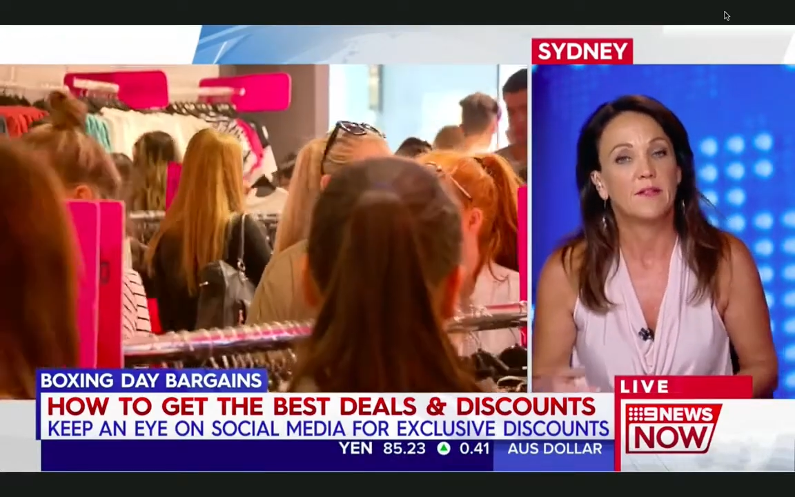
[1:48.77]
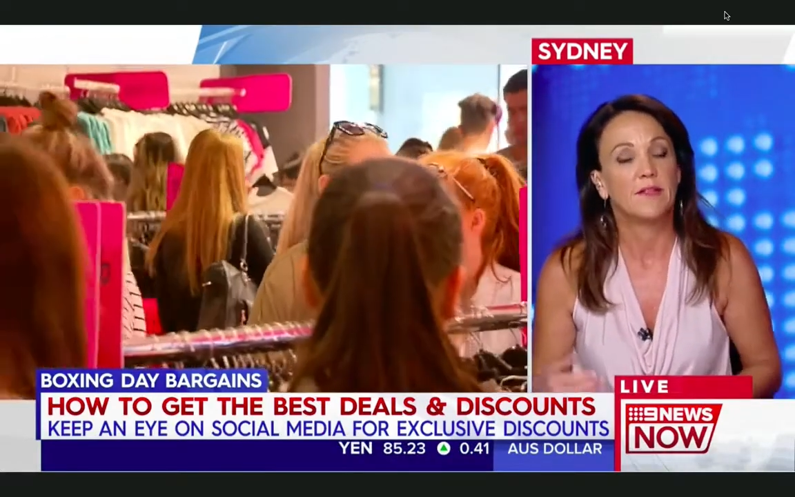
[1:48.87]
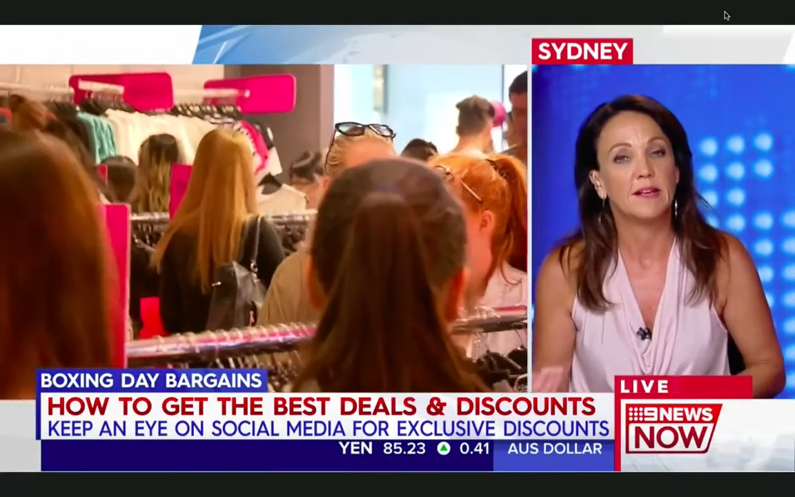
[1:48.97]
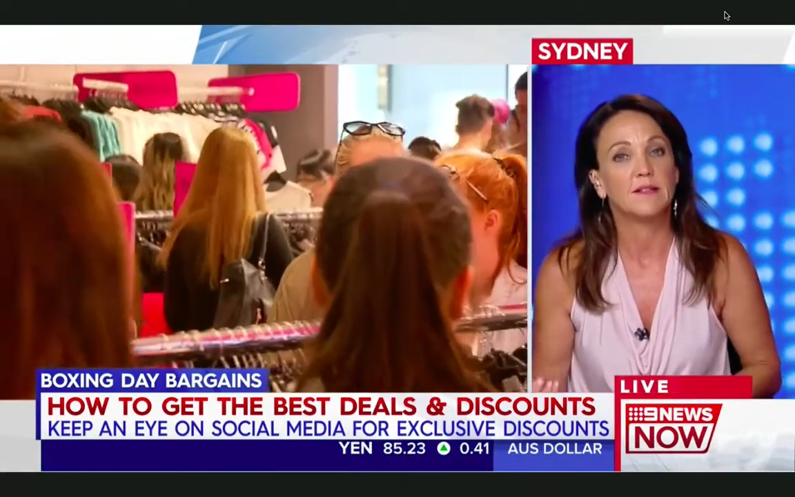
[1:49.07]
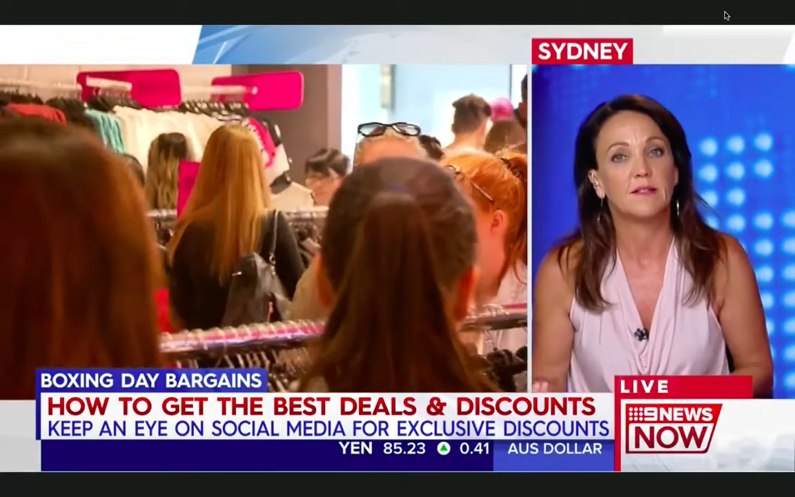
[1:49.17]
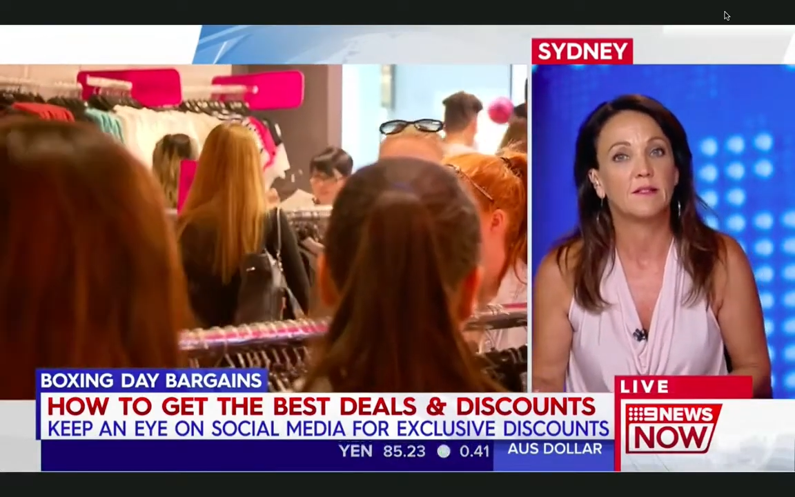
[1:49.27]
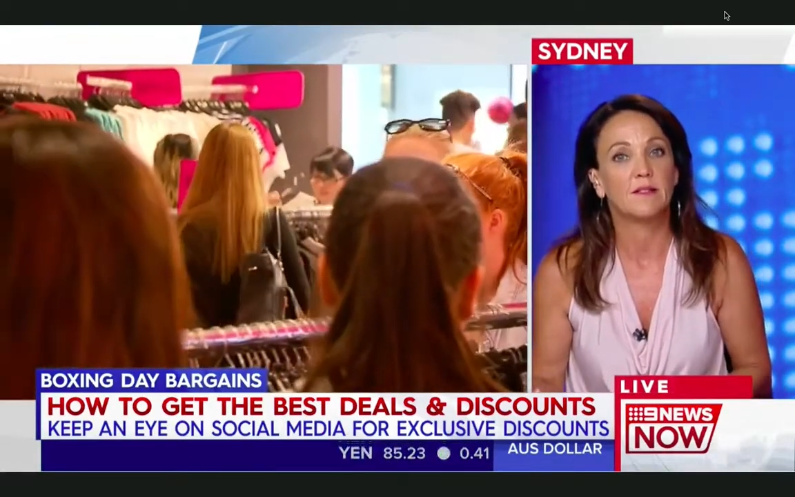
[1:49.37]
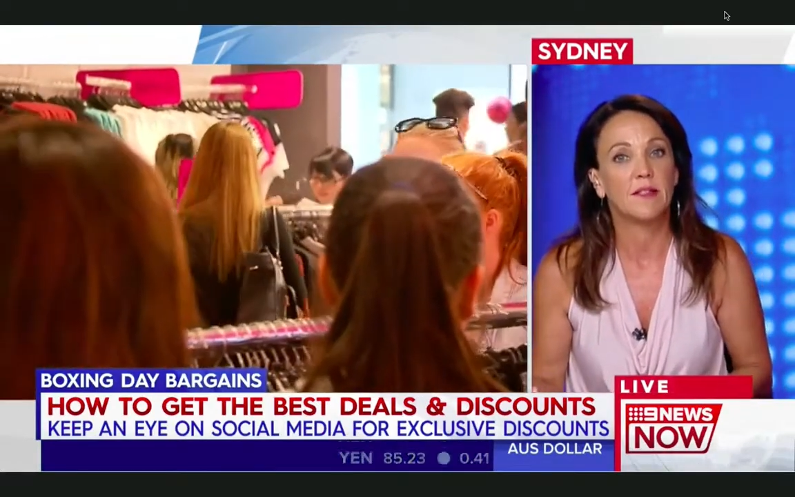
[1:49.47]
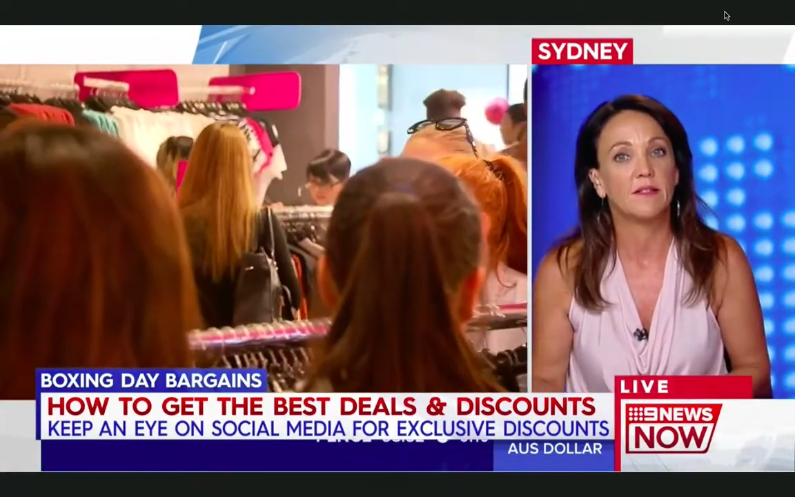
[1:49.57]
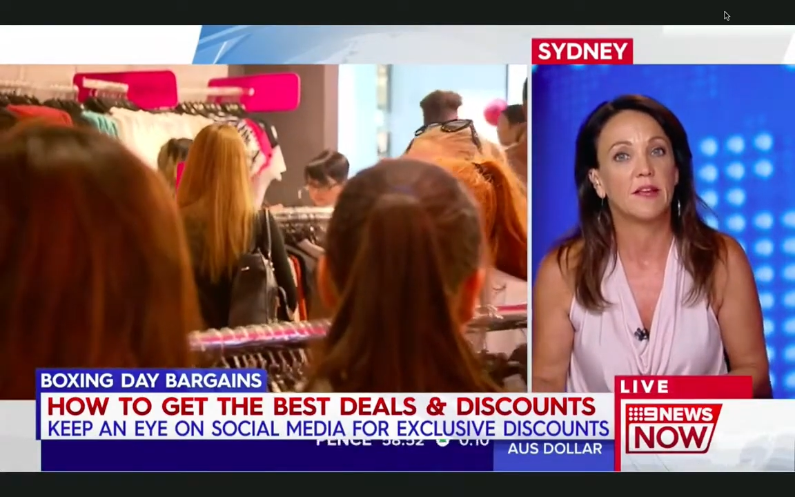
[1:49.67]
things that,
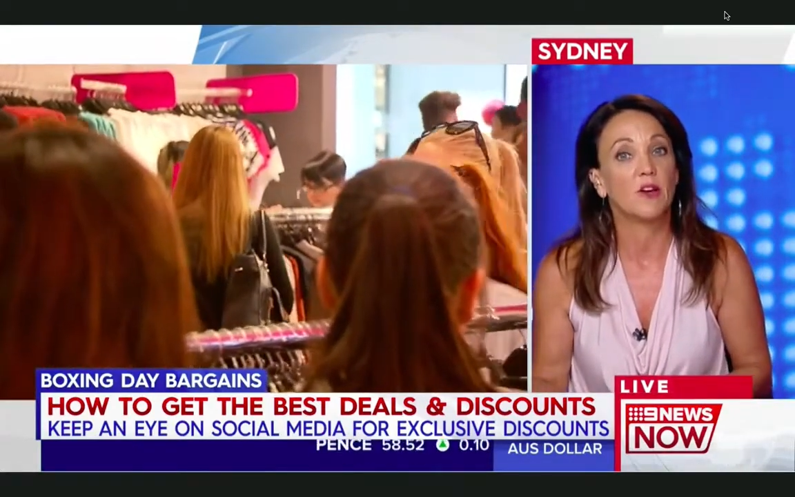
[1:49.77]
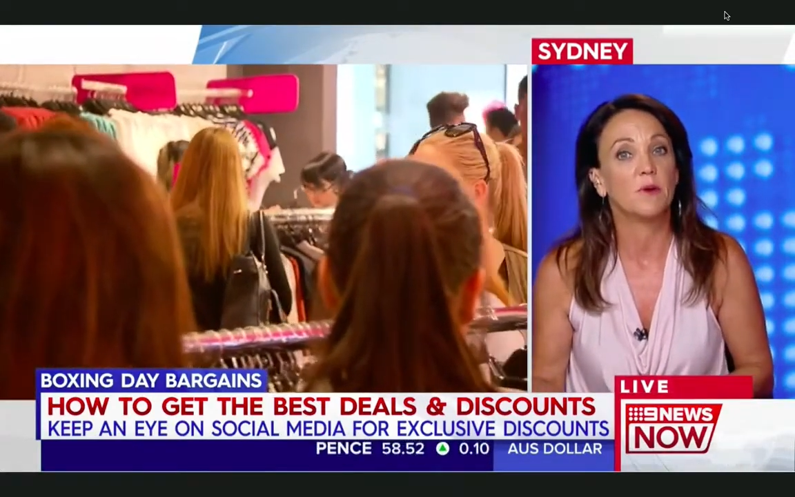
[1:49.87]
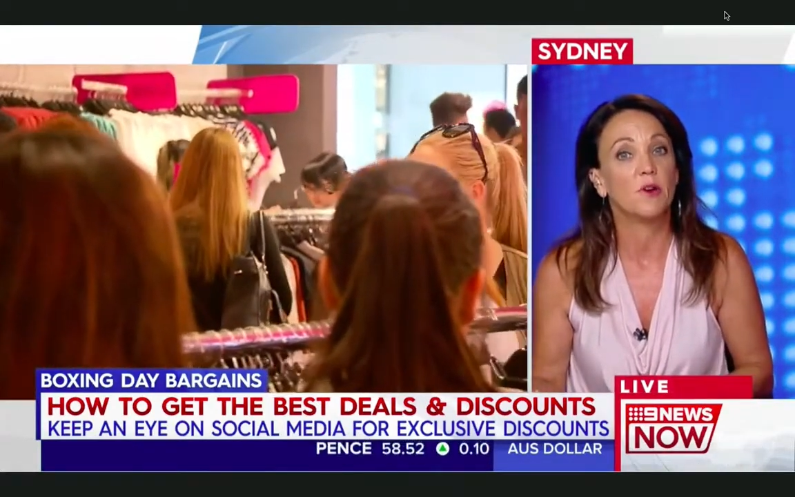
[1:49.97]
that they're going to be